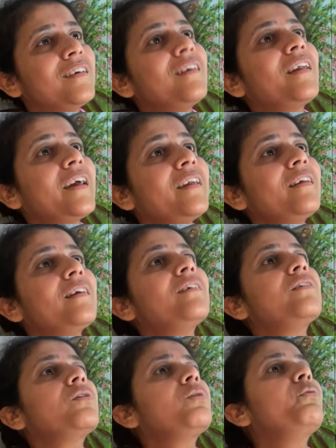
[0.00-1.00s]
right?
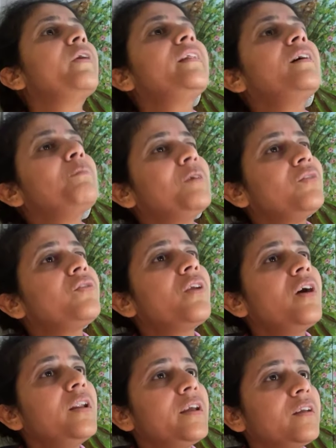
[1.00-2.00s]
So Veda means
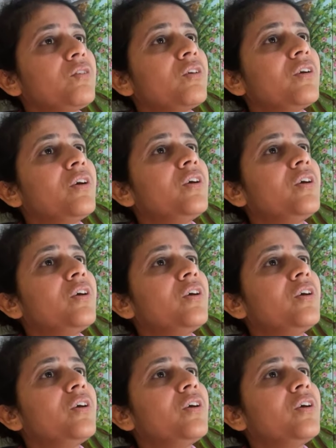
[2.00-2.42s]
knowledge.